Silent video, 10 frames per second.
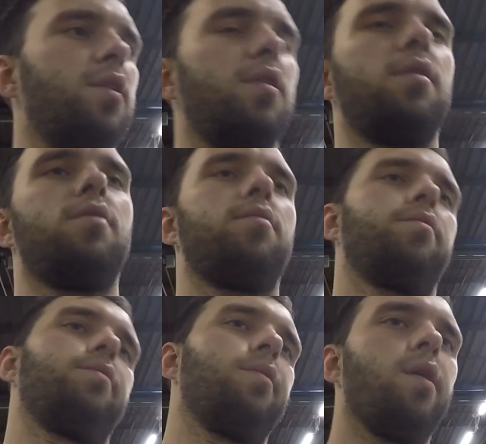it,
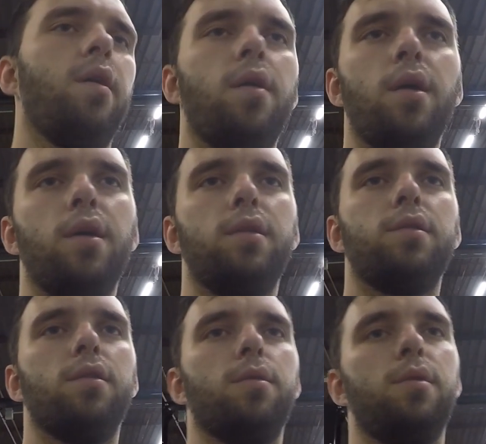
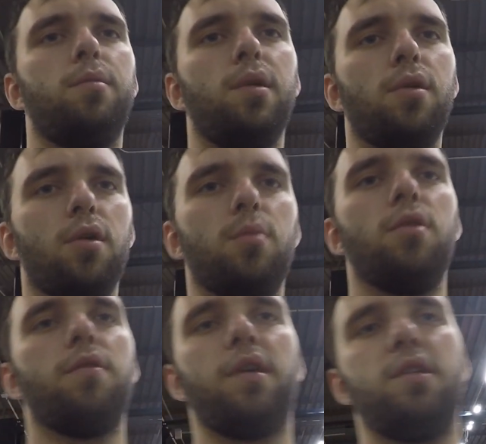so it wouldn't be
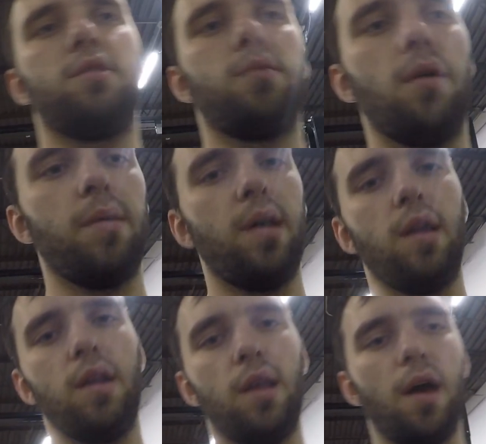horrible if I just spray
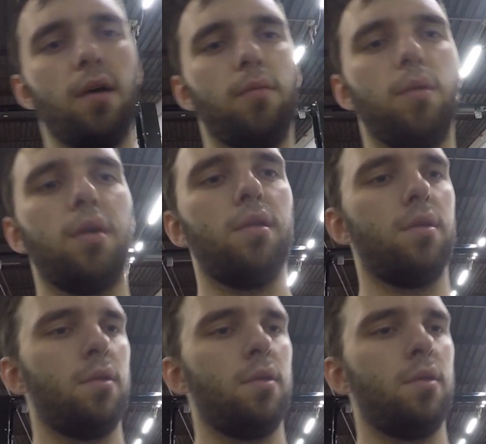painted it now, but